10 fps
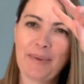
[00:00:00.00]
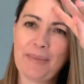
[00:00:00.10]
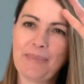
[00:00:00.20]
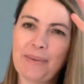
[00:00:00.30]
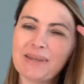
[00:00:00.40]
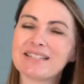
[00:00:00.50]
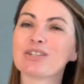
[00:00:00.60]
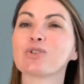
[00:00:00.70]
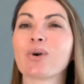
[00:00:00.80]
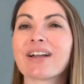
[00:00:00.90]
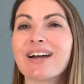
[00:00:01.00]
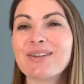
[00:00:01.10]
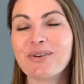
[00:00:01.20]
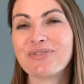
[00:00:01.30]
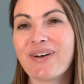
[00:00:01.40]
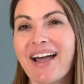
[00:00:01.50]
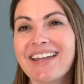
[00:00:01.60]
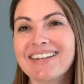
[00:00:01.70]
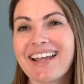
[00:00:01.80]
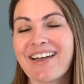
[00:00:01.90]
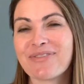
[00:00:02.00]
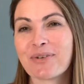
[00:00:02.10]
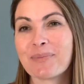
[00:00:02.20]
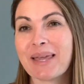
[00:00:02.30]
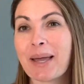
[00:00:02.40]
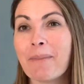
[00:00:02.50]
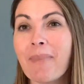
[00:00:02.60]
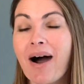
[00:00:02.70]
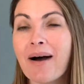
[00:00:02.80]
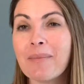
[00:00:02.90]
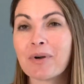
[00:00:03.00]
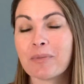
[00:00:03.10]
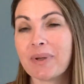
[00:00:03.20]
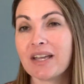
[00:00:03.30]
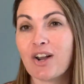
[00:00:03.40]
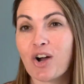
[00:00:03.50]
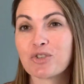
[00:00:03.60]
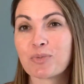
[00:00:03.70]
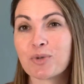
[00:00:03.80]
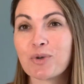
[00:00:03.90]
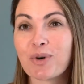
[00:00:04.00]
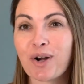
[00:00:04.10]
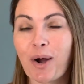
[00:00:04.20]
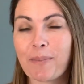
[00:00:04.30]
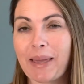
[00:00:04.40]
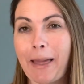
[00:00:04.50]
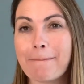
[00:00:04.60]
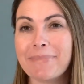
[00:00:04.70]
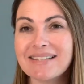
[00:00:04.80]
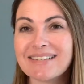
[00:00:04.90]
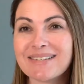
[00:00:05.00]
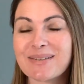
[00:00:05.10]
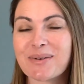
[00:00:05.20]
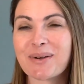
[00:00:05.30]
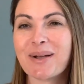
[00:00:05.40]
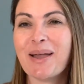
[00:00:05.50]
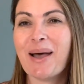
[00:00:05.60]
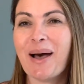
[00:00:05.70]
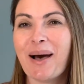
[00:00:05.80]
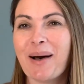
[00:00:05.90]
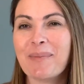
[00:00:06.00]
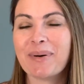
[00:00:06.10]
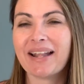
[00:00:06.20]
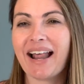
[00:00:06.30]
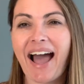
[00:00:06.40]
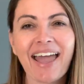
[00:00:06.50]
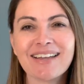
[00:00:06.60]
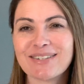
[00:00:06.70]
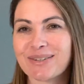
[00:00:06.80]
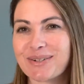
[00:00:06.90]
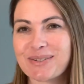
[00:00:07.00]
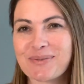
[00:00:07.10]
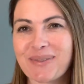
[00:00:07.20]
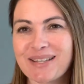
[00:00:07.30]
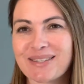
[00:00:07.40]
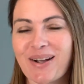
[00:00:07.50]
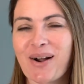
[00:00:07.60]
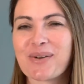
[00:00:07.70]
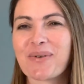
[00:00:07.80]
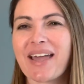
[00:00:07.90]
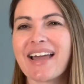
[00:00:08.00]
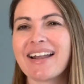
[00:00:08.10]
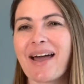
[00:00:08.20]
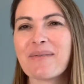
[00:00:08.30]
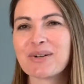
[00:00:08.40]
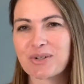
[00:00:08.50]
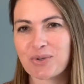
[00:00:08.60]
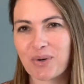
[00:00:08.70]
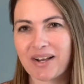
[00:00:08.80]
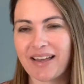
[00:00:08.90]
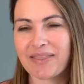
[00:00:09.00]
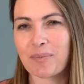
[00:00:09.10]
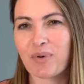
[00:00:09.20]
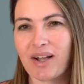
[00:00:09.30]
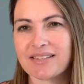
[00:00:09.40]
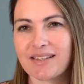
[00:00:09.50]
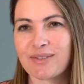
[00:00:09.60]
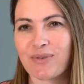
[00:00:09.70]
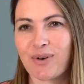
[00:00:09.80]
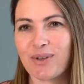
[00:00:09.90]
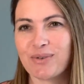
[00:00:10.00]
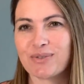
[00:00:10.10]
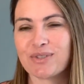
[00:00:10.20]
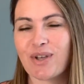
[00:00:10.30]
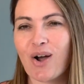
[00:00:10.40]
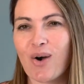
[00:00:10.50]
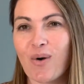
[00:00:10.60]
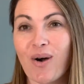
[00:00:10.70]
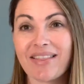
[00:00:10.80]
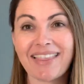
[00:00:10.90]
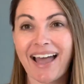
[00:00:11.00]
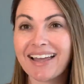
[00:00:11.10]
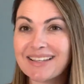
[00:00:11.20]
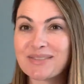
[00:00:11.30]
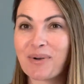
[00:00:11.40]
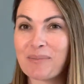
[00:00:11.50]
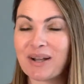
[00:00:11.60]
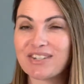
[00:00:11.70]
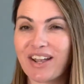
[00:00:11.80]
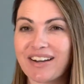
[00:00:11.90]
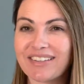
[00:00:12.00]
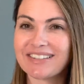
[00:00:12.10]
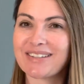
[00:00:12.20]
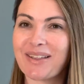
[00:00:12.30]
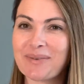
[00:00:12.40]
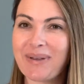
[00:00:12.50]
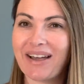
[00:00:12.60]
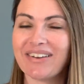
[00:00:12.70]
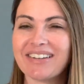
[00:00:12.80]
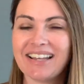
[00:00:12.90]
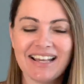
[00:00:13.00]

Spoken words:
Maybe it's a shortcut you'll find for being a mom or being an entrepreneur or being a business owner, but I had to learn some things the hard way, and I want to shortcut the process for you. So that is what my channel is all about.